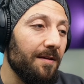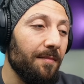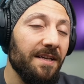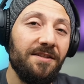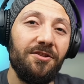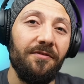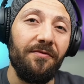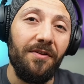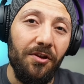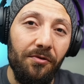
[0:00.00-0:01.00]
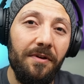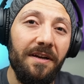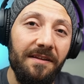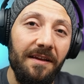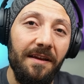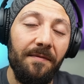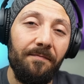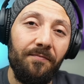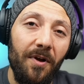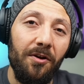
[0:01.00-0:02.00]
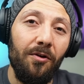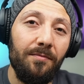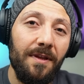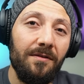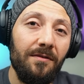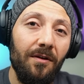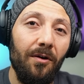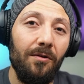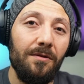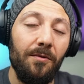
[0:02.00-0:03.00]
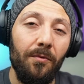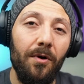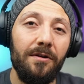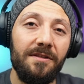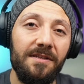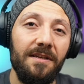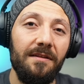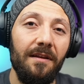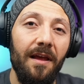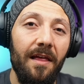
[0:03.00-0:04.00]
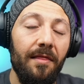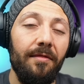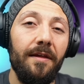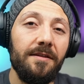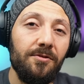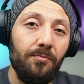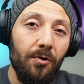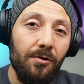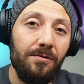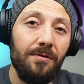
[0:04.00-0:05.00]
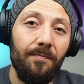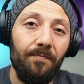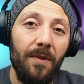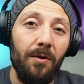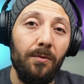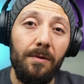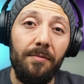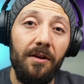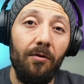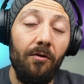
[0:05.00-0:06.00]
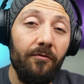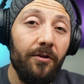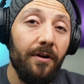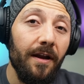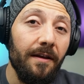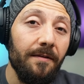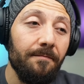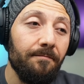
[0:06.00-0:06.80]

A message of unity. I hope that all the wars in this world will be over and